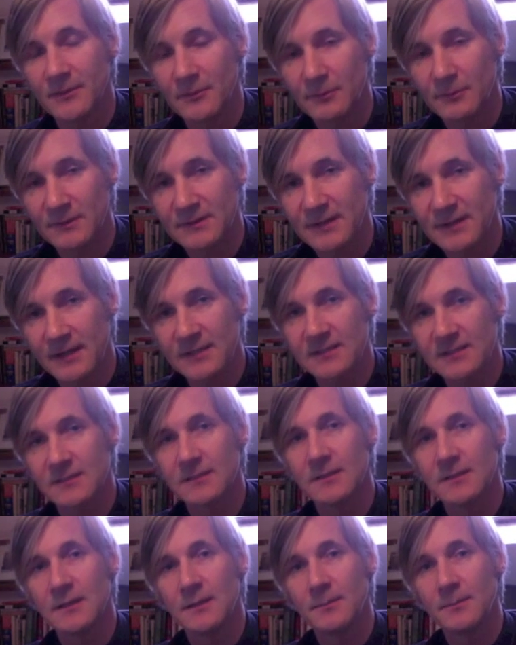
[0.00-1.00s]
the research,
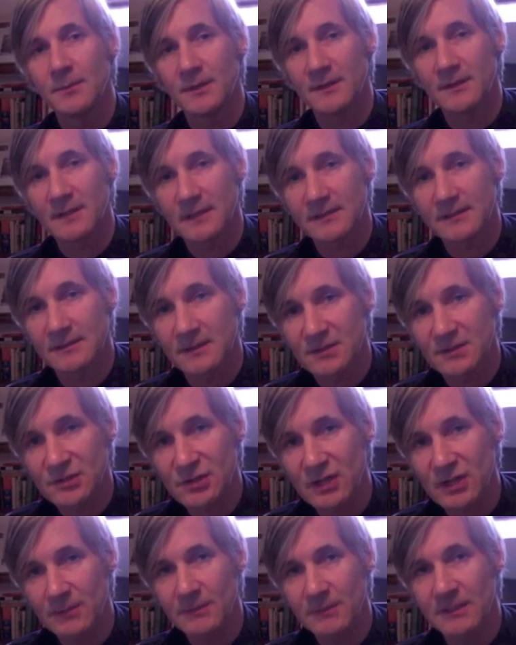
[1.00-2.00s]
but in terms of the
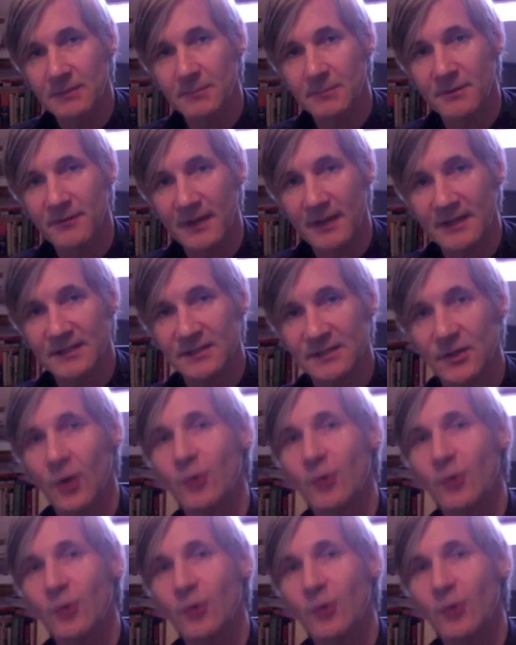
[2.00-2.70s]
treatment and prevention.